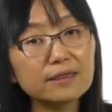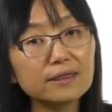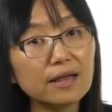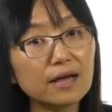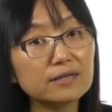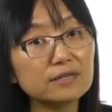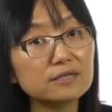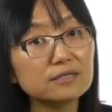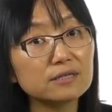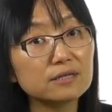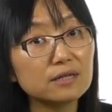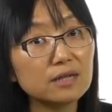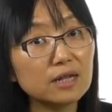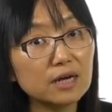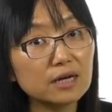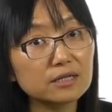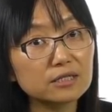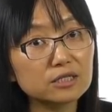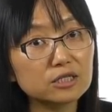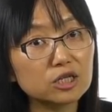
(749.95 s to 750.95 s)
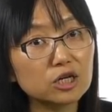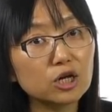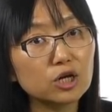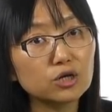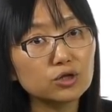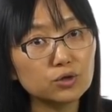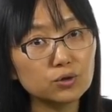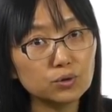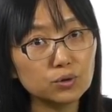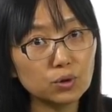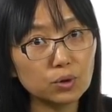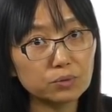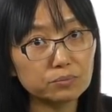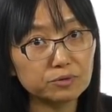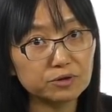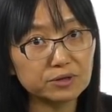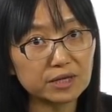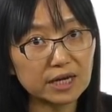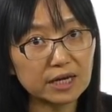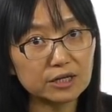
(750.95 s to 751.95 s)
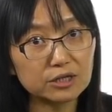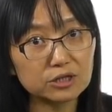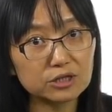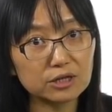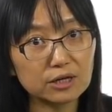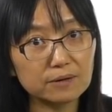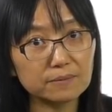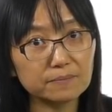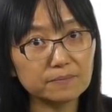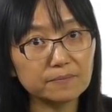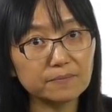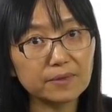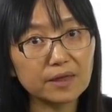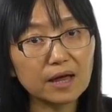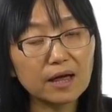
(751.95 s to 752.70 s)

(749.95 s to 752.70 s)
that is linked to your mutation.